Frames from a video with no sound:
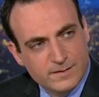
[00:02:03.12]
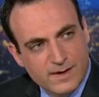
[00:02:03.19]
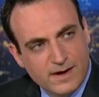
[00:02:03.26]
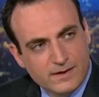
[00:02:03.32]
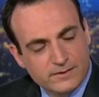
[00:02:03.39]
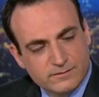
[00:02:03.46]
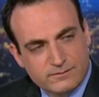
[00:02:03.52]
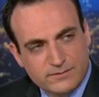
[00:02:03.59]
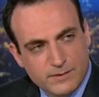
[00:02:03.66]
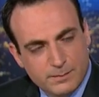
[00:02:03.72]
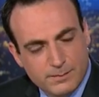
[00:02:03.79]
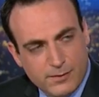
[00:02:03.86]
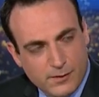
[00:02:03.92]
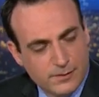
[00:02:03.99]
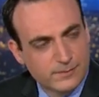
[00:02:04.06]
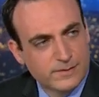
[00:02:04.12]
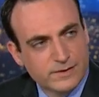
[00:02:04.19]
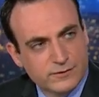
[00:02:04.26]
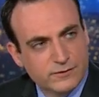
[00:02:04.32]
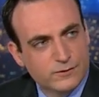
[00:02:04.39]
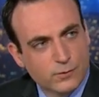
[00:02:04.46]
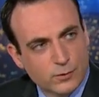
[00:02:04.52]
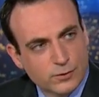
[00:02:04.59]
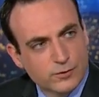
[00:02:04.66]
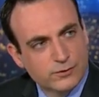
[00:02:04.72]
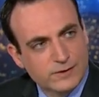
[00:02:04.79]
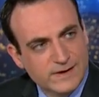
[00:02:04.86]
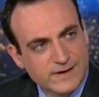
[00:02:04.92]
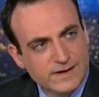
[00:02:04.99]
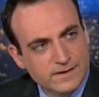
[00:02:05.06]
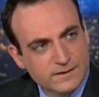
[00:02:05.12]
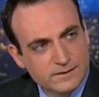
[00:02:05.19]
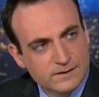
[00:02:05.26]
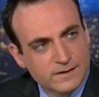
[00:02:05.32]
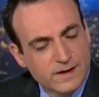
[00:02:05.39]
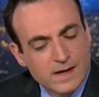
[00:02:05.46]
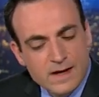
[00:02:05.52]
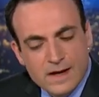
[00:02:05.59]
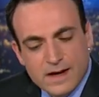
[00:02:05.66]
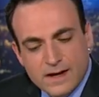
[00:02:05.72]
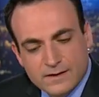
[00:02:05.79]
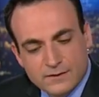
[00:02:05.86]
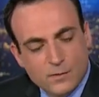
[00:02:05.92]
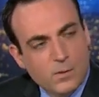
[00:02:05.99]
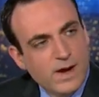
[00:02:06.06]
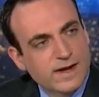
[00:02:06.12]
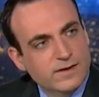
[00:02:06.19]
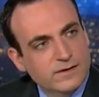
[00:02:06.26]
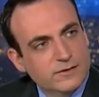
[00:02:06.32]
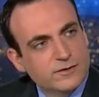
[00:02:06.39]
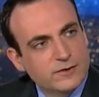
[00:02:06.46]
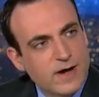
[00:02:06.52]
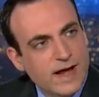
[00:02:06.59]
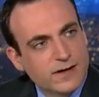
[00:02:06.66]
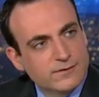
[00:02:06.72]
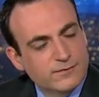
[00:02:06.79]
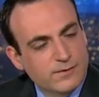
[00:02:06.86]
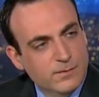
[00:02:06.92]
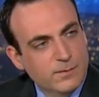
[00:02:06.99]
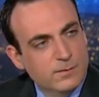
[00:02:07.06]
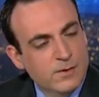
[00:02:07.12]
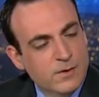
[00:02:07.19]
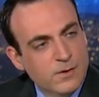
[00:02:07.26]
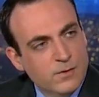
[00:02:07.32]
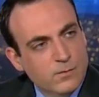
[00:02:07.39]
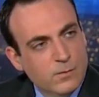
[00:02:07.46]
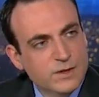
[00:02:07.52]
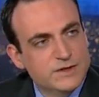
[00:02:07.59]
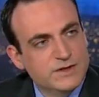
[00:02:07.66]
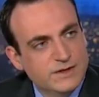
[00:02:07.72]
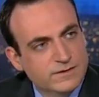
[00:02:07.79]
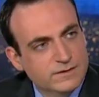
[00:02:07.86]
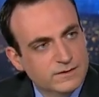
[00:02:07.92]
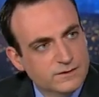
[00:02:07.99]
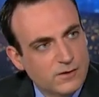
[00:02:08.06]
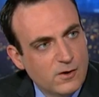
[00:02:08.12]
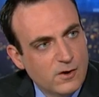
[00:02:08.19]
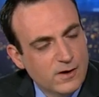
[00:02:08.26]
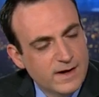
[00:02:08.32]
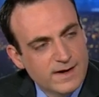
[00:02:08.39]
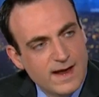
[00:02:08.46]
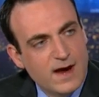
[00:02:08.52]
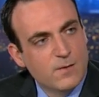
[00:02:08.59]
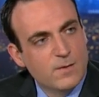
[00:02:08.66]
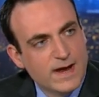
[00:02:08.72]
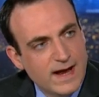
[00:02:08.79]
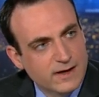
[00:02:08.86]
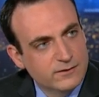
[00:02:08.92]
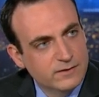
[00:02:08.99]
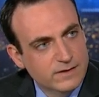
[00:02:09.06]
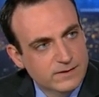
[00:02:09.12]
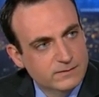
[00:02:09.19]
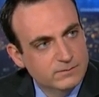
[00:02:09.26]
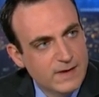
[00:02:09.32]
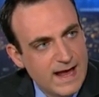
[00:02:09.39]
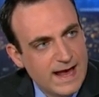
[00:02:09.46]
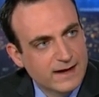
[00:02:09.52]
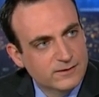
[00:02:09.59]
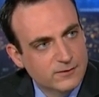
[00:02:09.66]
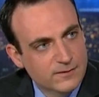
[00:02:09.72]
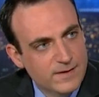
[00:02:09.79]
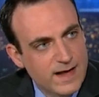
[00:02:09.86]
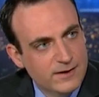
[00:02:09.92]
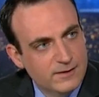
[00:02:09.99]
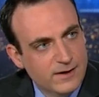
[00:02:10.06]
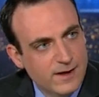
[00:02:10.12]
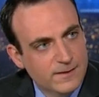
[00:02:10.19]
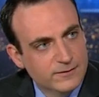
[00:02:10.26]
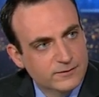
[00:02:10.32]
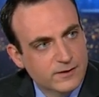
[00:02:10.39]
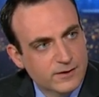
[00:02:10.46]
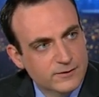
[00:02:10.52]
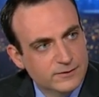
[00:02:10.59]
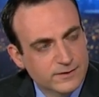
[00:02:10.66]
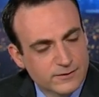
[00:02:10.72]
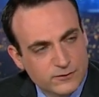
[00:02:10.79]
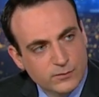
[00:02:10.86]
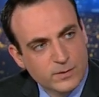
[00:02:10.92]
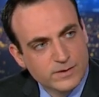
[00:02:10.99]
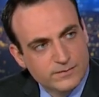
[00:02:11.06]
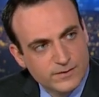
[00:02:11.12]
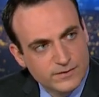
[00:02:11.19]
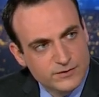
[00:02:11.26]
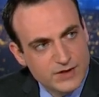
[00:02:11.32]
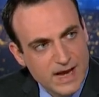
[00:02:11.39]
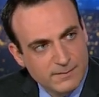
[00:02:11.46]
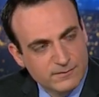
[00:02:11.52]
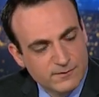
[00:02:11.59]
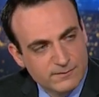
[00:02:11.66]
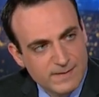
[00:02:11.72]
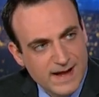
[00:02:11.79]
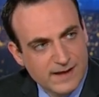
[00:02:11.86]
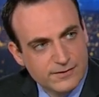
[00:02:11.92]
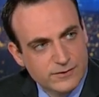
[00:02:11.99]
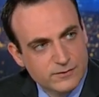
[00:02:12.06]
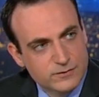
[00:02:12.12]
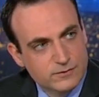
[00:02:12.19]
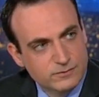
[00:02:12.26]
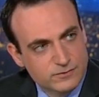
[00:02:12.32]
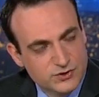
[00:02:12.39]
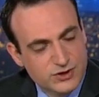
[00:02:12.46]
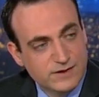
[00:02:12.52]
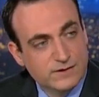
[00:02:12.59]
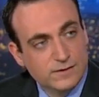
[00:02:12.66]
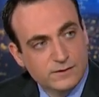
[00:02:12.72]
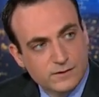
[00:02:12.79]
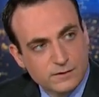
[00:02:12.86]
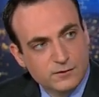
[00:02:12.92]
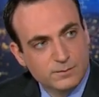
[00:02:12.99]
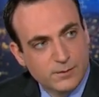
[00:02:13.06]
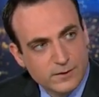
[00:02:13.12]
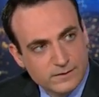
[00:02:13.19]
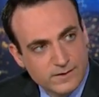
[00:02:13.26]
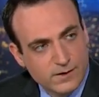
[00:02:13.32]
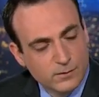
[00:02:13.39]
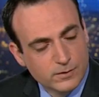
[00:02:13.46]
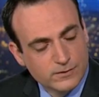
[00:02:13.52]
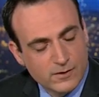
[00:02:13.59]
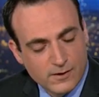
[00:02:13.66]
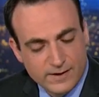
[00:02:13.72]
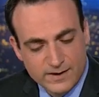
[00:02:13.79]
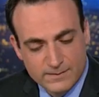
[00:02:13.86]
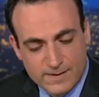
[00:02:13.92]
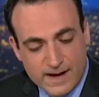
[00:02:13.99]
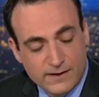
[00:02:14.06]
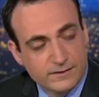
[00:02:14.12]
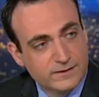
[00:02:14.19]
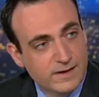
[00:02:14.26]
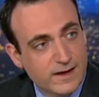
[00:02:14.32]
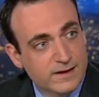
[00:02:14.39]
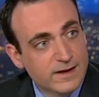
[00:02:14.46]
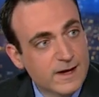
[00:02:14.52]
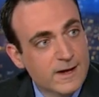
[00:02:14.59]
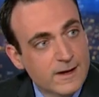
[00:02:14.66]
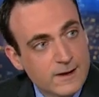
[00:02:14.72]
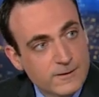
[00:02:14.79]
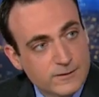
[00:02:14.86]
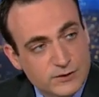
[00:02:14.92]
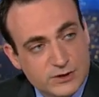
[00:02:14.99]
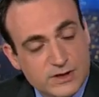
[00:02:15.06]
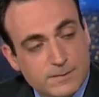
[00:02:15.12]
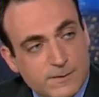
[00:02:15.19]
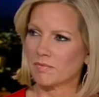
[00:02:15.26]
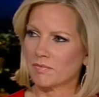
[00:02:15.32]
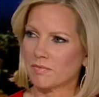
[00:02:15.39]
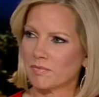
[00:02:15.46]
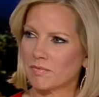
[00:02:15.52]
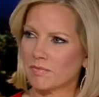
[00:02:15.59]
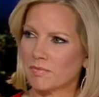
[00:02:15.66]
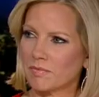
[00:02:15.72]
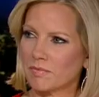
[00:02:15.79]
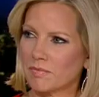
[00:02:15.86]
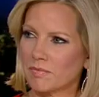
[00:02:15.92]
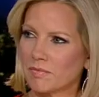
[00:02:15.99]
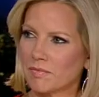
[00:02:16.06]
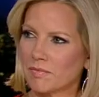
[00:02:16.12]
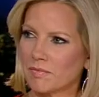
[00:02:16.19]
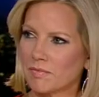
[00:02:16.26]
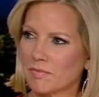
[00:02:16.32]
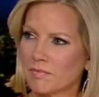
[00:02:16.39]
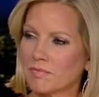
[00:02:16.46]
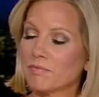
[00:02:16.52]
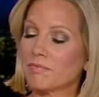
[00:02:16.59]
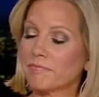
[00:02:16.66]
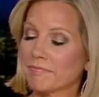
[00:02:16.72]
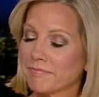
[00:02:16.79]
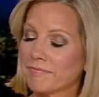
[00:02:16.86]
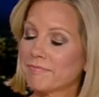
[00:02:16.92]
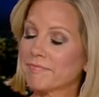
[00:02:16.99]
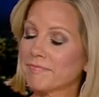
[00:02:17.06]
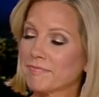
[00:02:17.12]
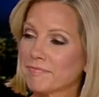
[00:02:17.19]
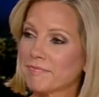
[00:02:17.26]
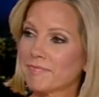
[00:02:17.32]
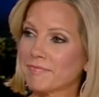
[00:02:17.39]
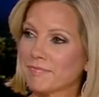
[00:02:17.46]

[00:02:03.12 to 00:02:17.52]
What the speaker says: about department store greetings as a way to distract from what Jesus taught and how we actually act on that or not in this country. In the 25th chapter of Matthew, Jesus, whose birthday we're talking about, said, the sheep and the goats will be separated. We as believers